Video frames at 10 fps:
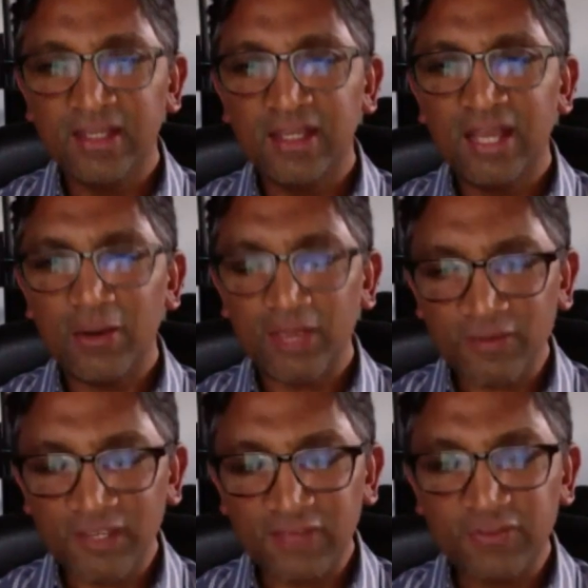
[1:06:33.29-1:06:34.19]

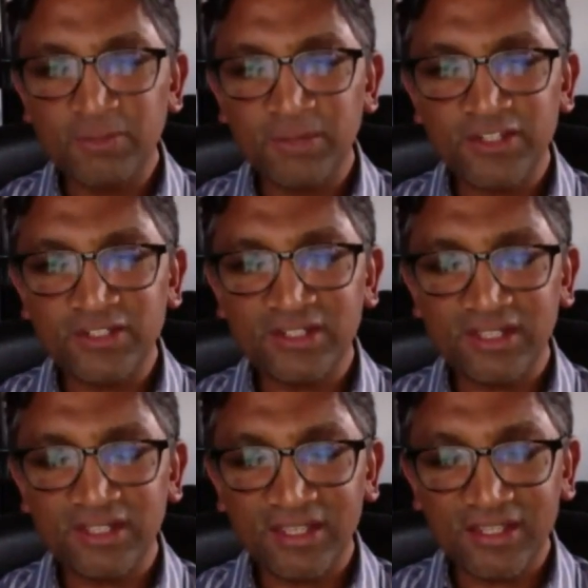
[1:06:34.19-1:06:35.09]
However, if the patient
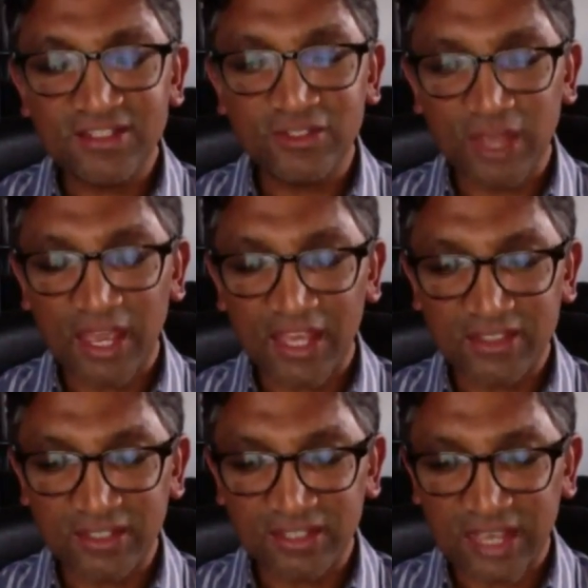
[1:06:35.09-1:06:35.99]
is, has,
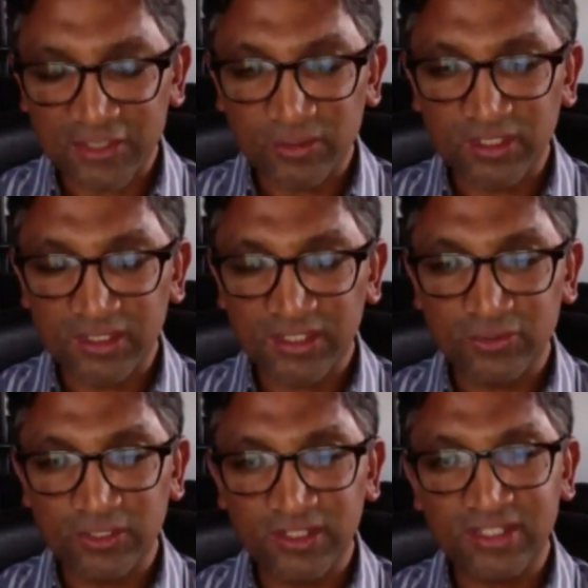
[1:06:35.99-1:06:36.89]
is, has already, is
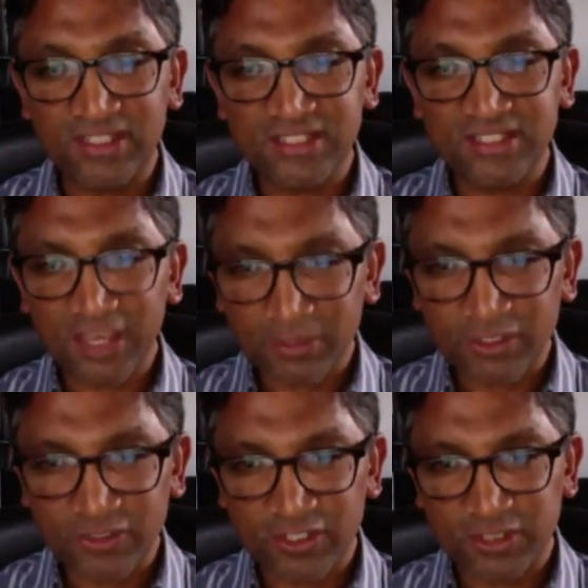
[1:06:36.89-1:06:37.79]
already
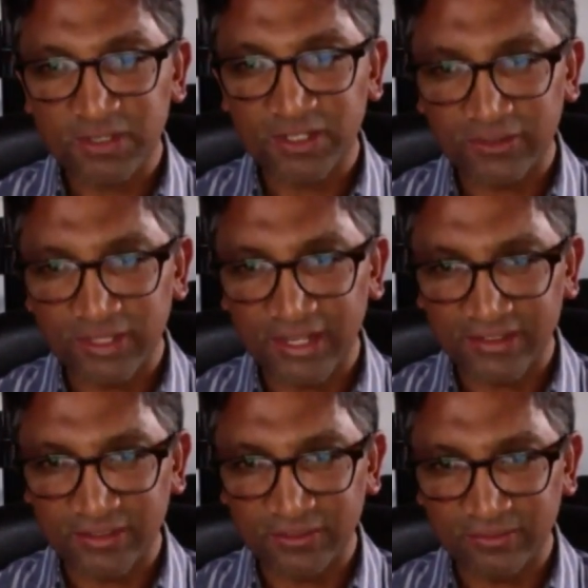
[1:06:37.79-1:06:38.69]
established on
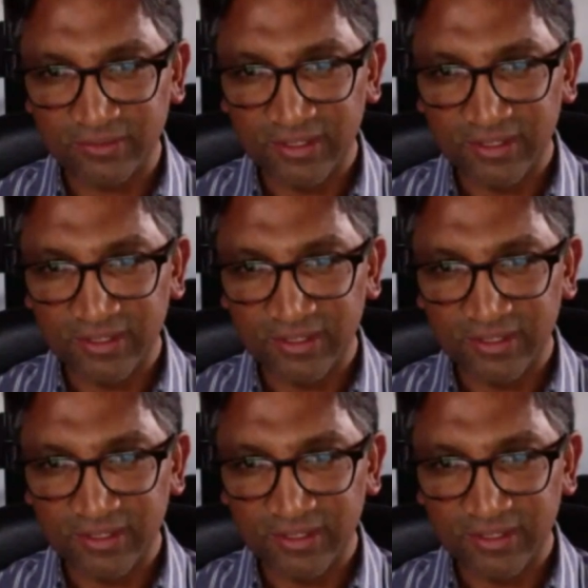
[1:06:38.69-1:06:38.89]
spironolactone,